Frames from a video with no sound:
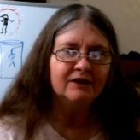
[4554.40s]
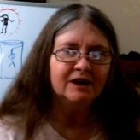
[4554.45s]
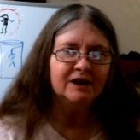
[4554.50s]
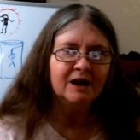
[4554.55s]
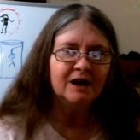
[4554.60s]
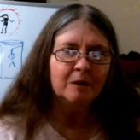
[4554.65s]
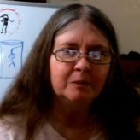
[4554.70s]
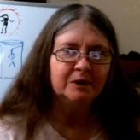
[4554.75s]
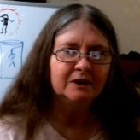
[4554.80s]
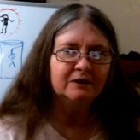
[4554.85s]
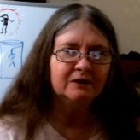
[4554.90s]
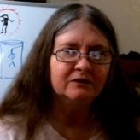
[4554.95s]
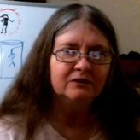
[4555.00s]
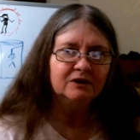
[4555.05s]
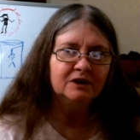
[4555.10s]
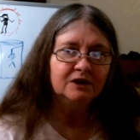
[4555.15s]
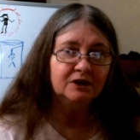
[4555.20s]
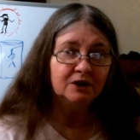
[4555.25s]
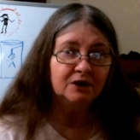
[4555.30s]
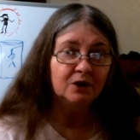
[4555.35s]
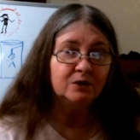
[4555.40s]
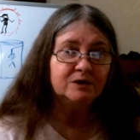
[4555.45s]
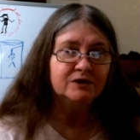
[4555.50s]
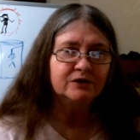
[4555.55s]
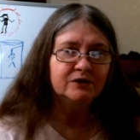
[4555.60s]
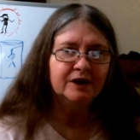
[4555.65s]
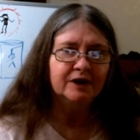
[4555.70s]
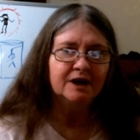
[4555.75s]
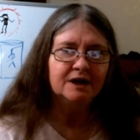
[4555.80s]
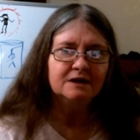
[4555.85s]
I have a couple of
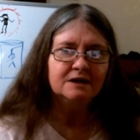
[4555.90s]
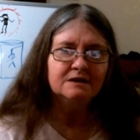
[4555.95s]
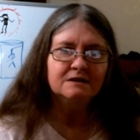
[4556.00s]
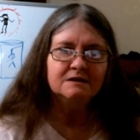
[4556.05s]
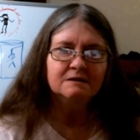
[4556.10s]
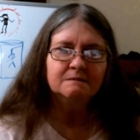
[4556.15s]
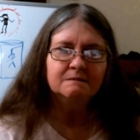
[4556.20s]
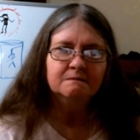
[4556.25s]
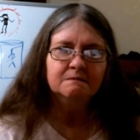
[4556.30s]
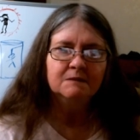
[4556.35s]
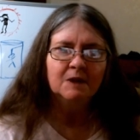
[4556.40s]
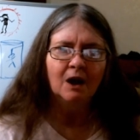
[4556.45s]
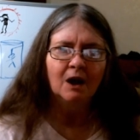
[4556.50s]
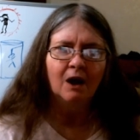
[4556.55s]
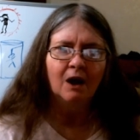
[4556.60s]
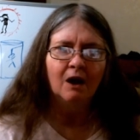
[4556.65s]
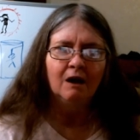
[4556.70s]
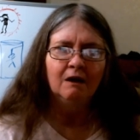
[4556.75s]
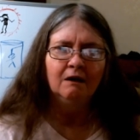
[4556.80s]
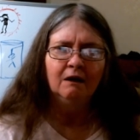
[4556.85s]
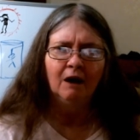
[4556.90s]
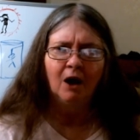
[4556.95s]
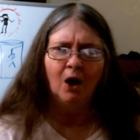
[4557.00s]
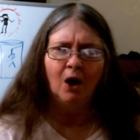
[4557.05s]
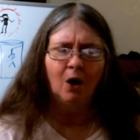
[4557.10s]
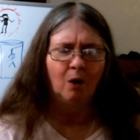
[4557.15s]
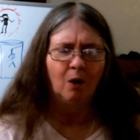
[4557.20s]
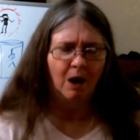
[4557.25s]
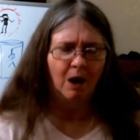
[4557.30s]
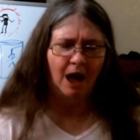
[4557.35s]
close friends.
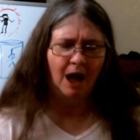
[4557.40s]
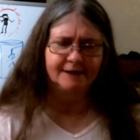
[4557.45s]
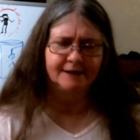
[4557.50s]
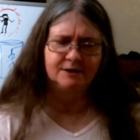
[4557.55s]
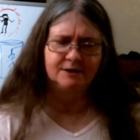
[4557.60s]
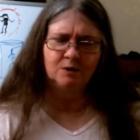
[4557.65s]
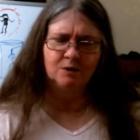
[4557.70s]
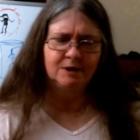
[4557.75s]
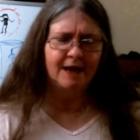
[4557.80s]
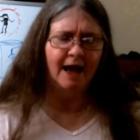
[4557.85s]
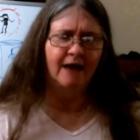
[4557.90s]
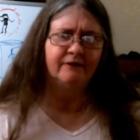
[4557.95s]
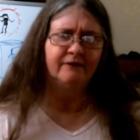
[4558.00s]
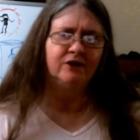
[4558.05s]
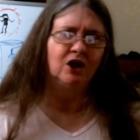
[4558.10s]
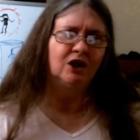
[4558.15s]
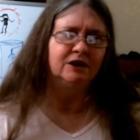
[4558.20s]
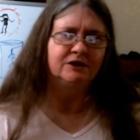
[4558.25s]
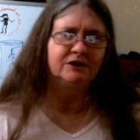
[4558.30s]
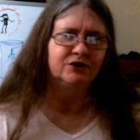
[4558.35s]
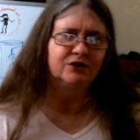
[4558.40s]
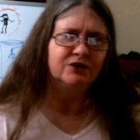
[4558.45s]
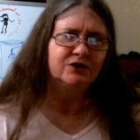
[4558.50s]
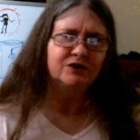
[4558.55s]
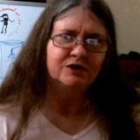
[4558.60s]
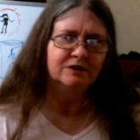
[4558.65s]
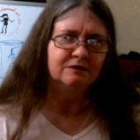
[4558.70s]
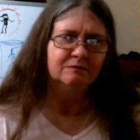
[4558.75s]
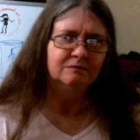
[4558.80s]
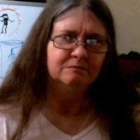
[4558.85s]
Oh, I don't have
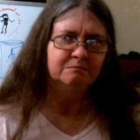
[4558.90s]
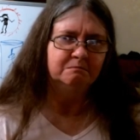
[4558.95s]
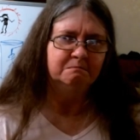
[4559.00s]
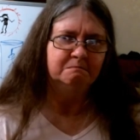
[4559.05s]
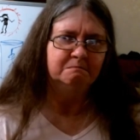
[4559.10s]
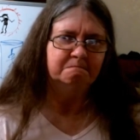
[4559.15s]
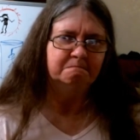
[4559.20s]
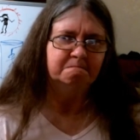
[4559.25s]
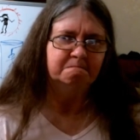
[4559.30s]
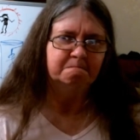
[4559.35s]
altars.